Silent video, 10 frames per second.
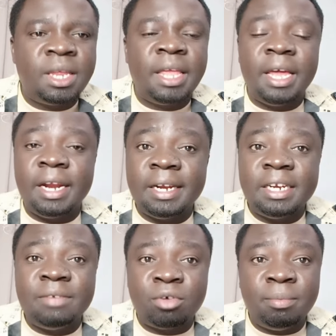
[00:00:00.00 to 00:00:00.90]

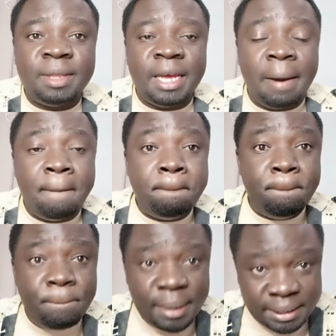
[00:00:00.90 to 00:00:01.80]
generated from their
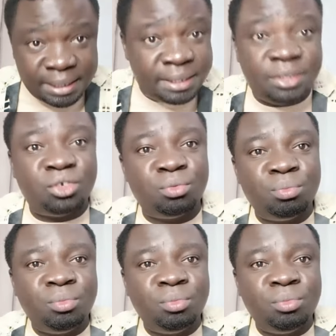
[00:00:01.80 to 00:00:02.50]
businesses.